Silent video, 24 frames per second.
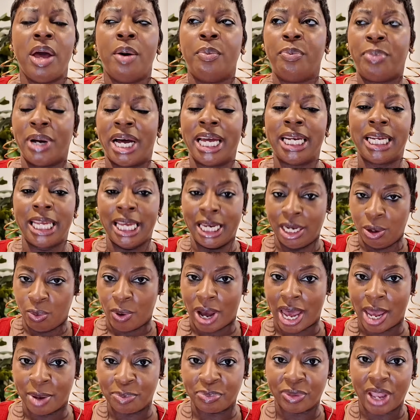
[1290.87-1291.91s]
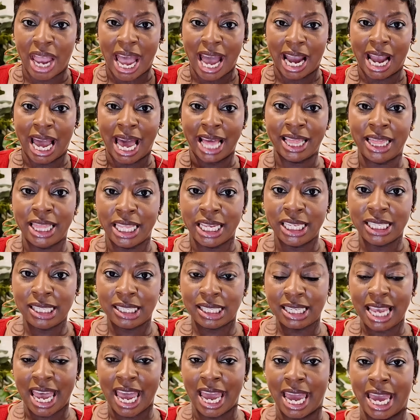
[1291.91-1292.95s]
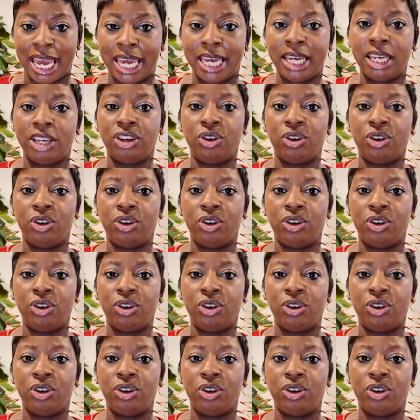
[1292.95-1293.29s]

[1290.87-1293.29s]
But anyway, I got this tank.